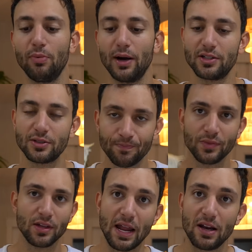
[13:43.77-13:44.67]
breast.
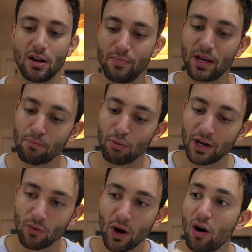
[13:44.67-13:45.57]
Ended up being
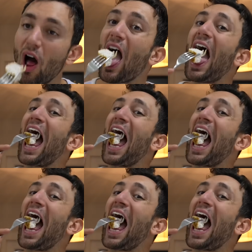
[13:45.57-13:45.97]
pretty well.